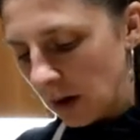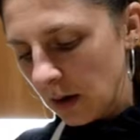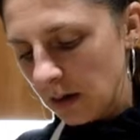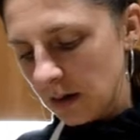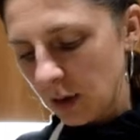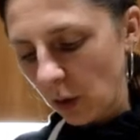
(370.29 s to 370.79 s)

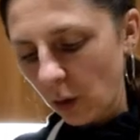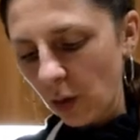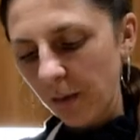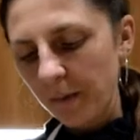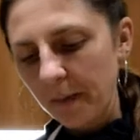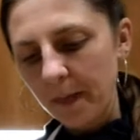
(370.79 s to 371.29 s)

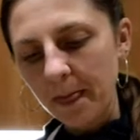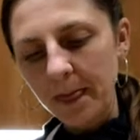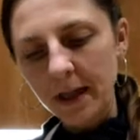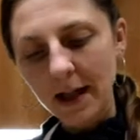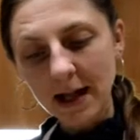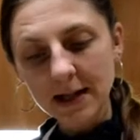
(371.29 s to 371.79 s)
So
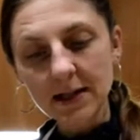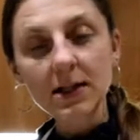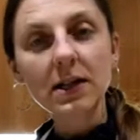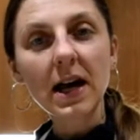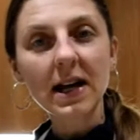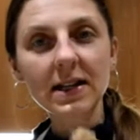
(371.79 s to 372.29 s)
let's
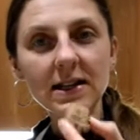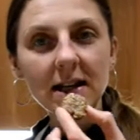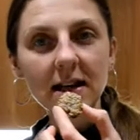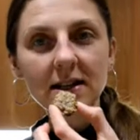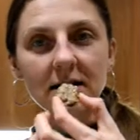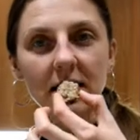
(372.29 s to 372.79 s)
taste
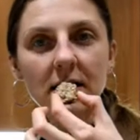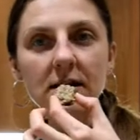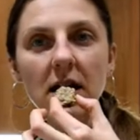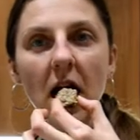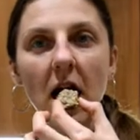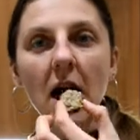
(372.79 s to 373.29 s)
test this.
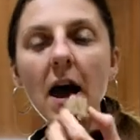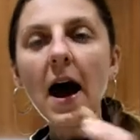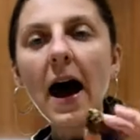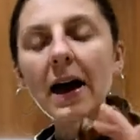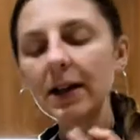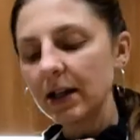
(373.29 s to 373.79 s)

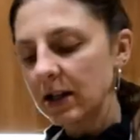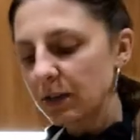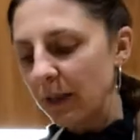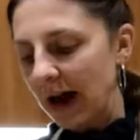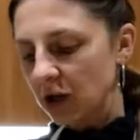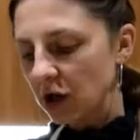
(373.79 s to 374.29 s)
And this
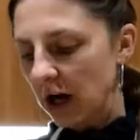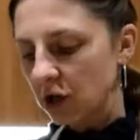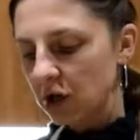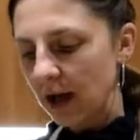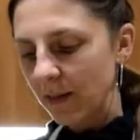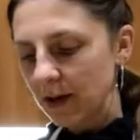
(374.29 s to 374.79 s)
batch,
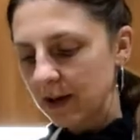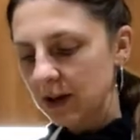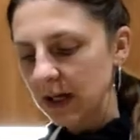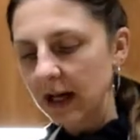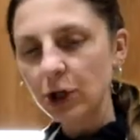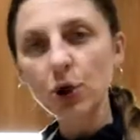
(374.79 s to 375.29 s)
actually, I must
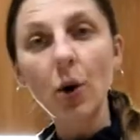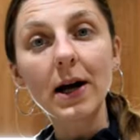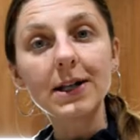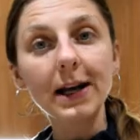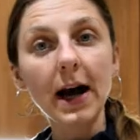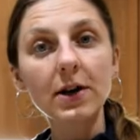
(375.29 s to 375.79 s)
say, so I
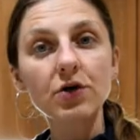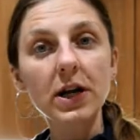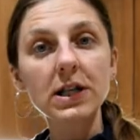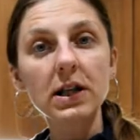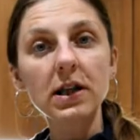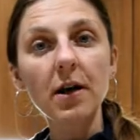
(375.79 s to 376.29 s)

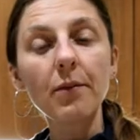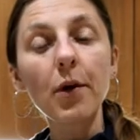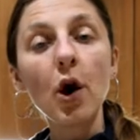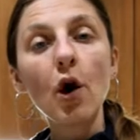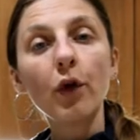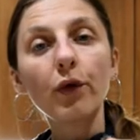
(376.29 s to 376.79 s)
dehydrated them
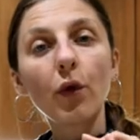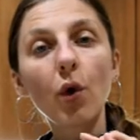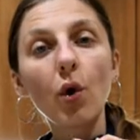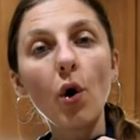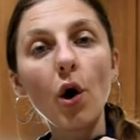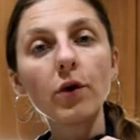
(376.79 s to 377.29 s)

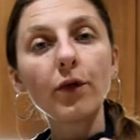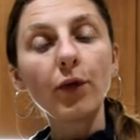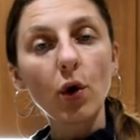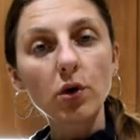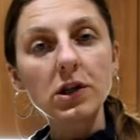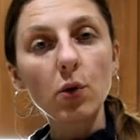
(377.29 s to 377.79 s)
on
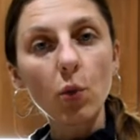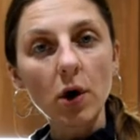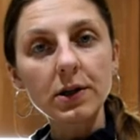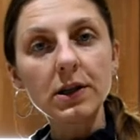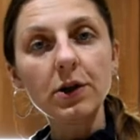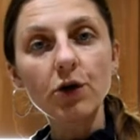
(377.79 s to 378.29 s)

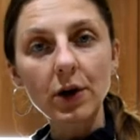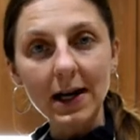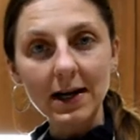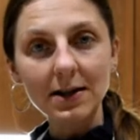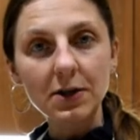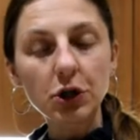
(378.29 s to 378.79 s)
41
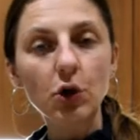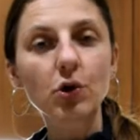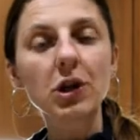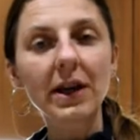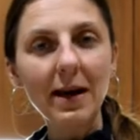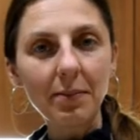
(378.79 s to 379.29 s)
degrees, so
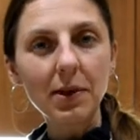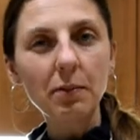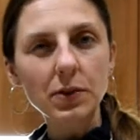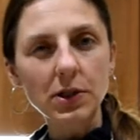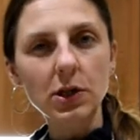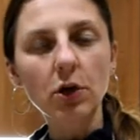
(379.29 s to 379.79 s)
to keep them
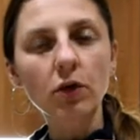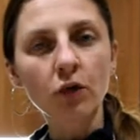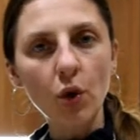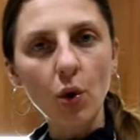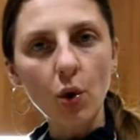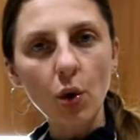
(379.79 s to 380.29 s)
still
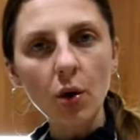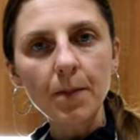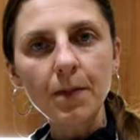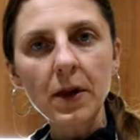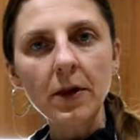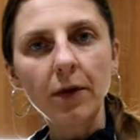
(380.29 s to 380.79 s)
raw,
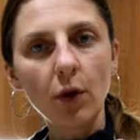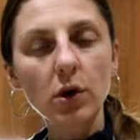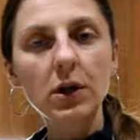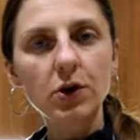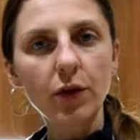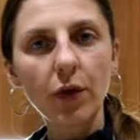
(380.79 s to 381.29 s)

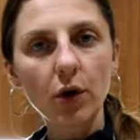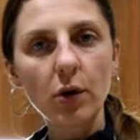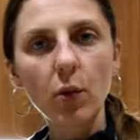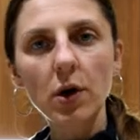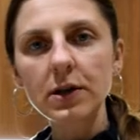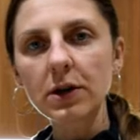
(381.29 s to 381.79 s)
40 to
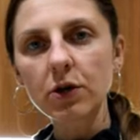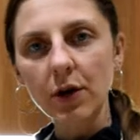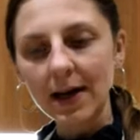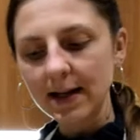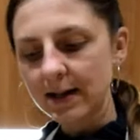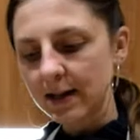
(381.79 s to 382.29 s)
41
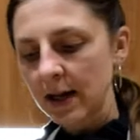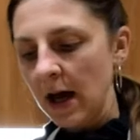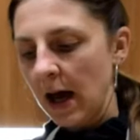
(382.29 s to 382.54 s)
degrees,